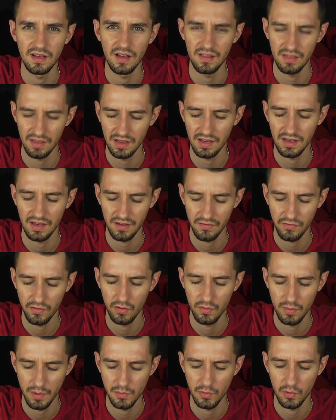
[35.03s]
I think, if I
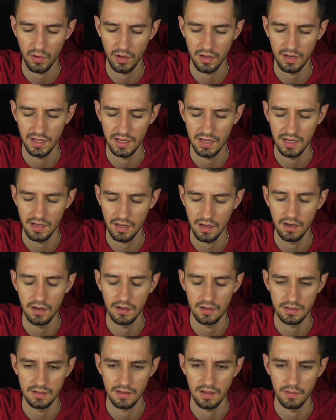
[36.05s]
remember rightly, I
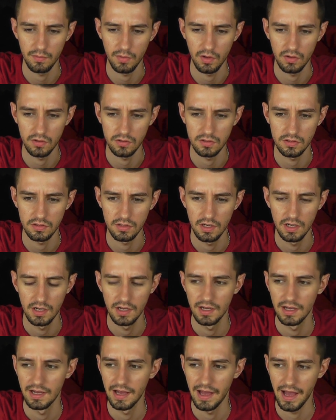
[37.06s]
liked that box.
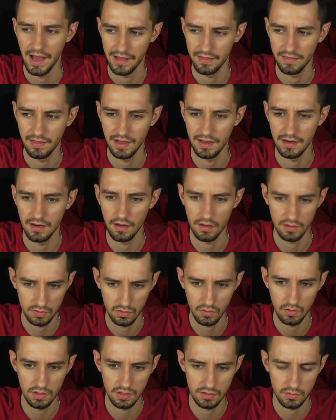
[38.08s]
And then I
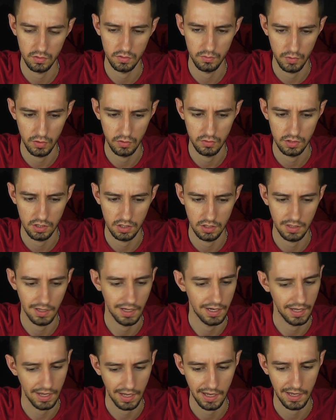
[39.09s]
saw this was Mutant
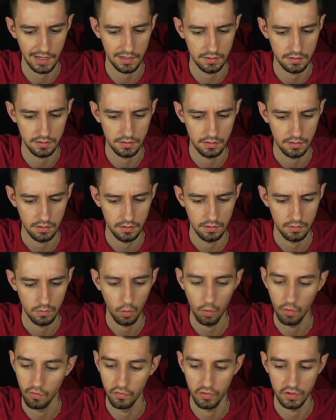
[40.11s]
and it had
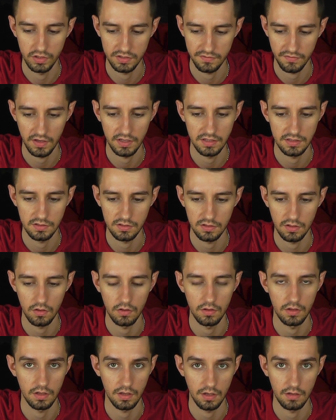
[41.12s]
Wolverine's face
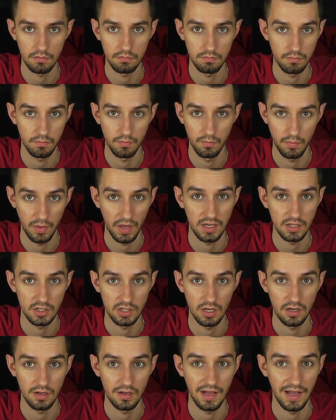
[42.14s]
on the
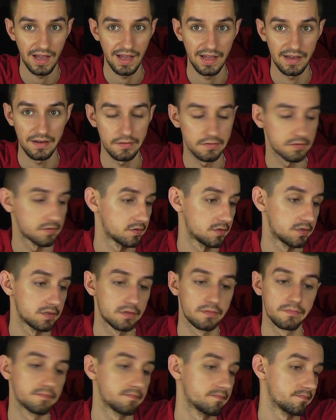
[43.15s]
picture, and
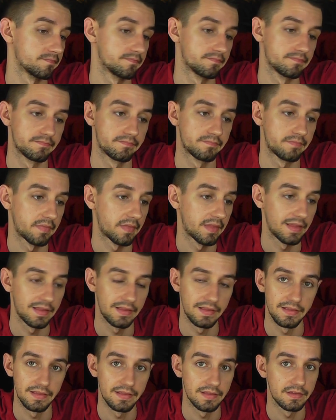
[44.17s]

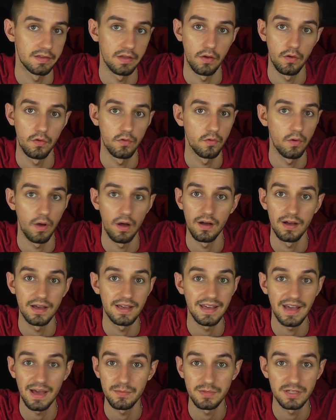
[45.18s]
so
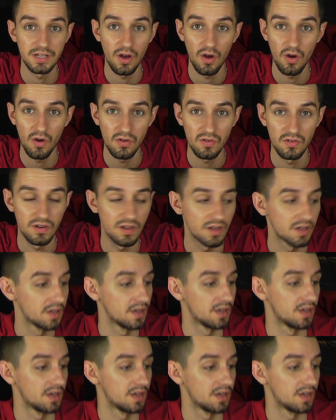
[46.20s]
I kept it on.